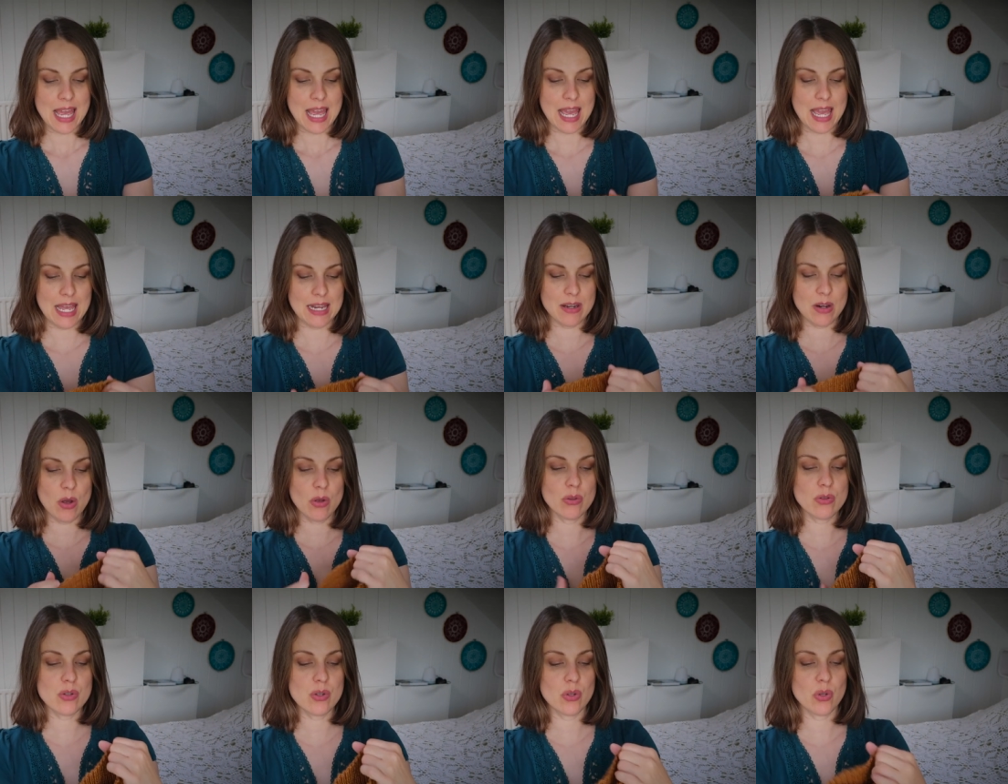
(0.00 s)
And
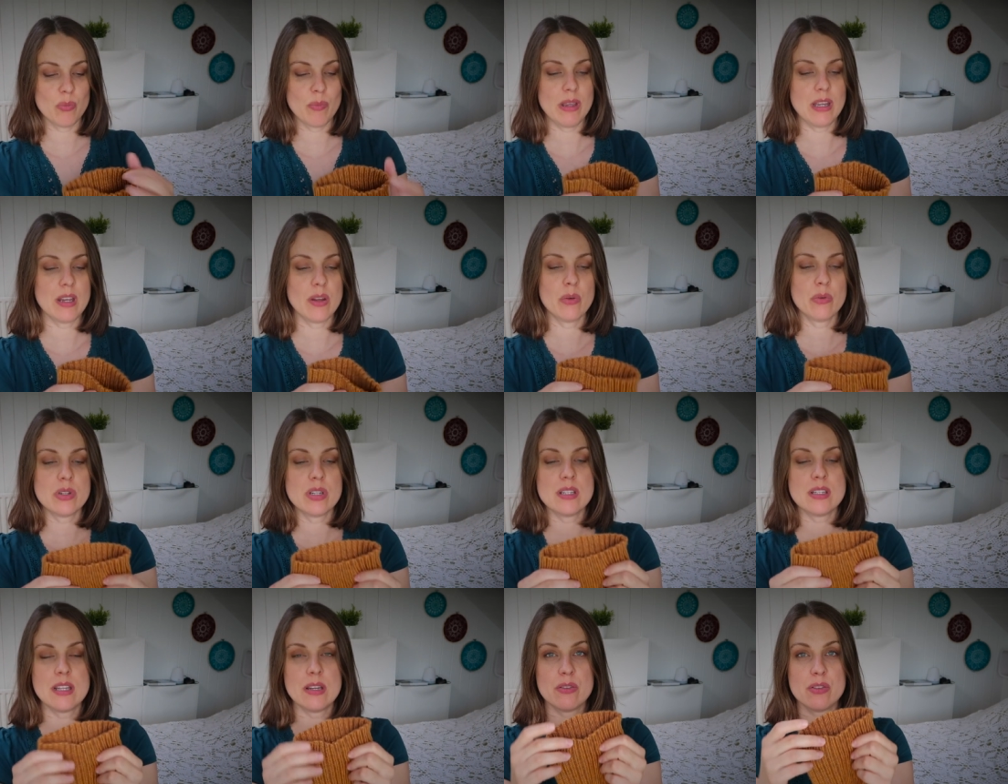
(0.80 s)
also you may
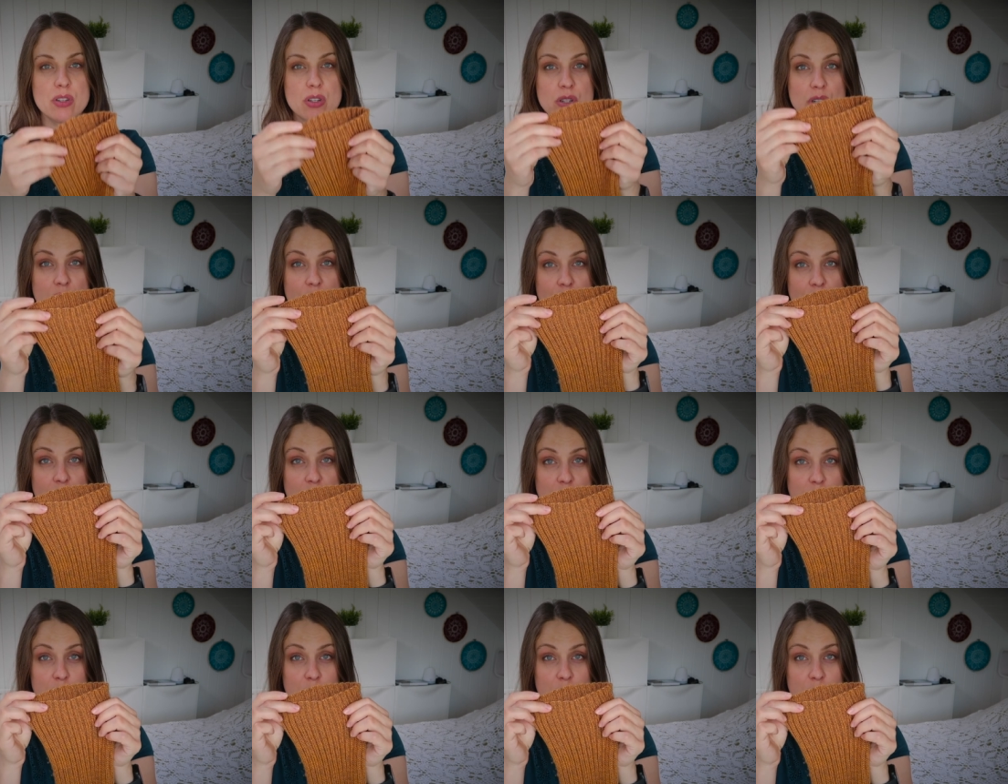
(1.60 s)
notice there's a difference